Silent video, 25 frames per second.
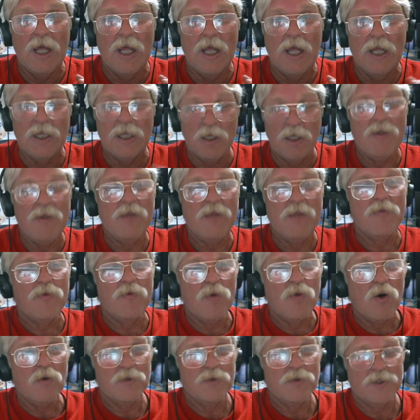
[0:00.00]
let me
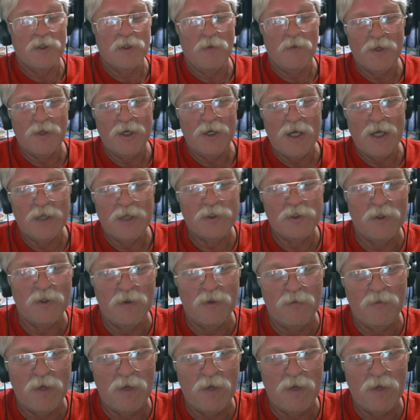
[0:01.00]
throw something at you that